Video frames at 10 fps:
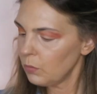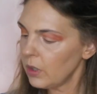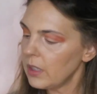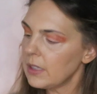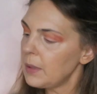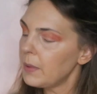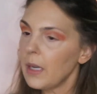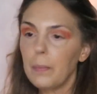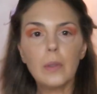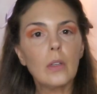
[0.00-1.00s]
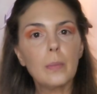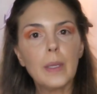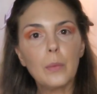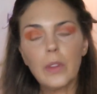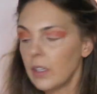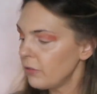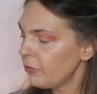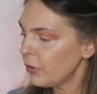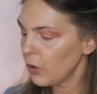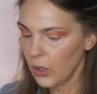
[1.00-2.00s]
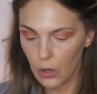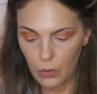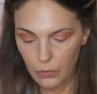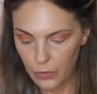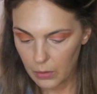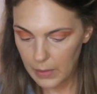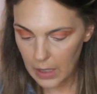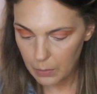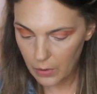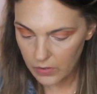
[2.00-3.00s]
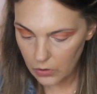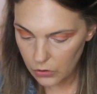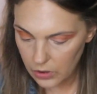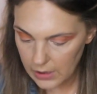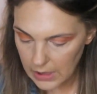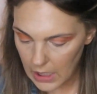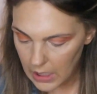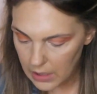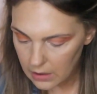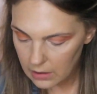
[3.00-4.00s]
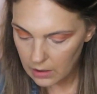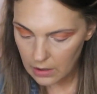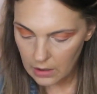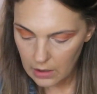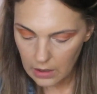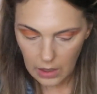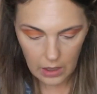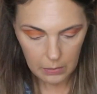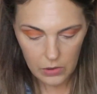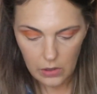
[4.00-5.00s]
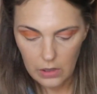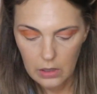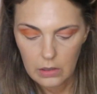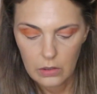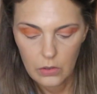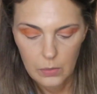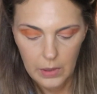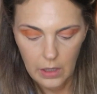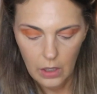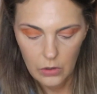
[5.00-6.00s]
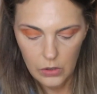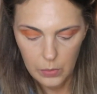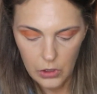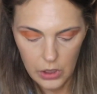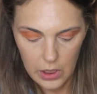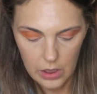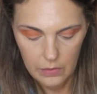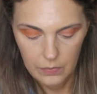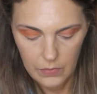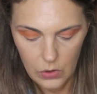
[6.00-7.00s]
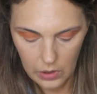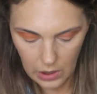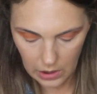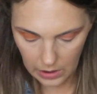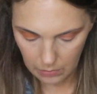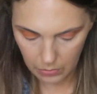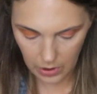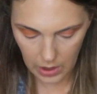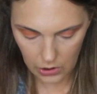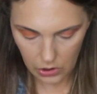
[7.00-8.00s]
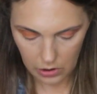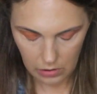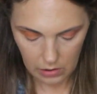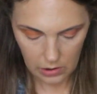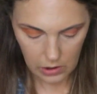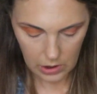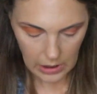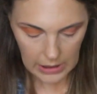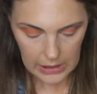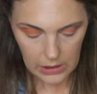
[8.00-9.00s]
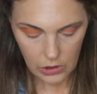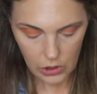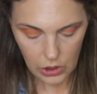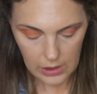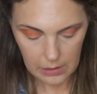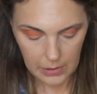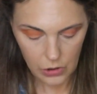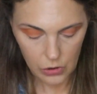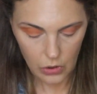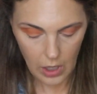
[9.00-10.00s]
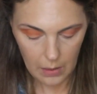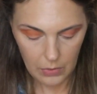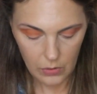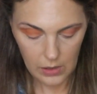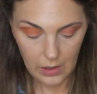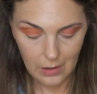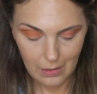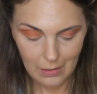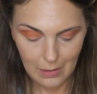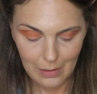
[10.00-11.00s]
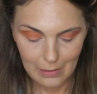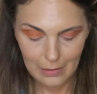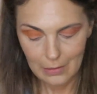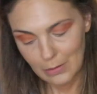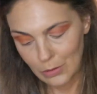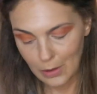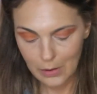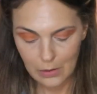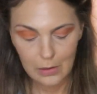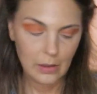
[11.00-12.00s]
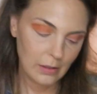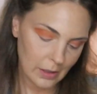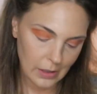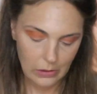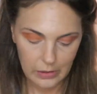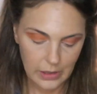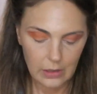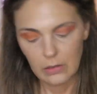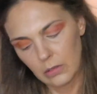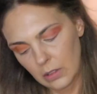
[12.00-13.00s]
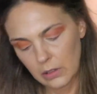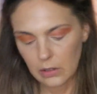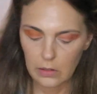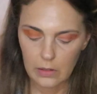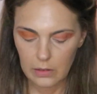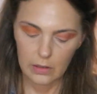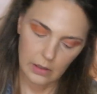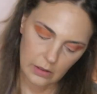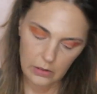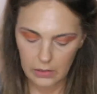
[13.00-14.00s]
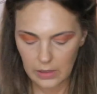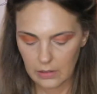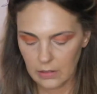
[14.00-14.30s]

We're going to deepen up a little bit with Inferno for the Makeup Revolution side. I'm just going to use my color switch here so I can clean the brush, just to make sure I'm using Drugstore, Luxury, Drugstore, Luxury.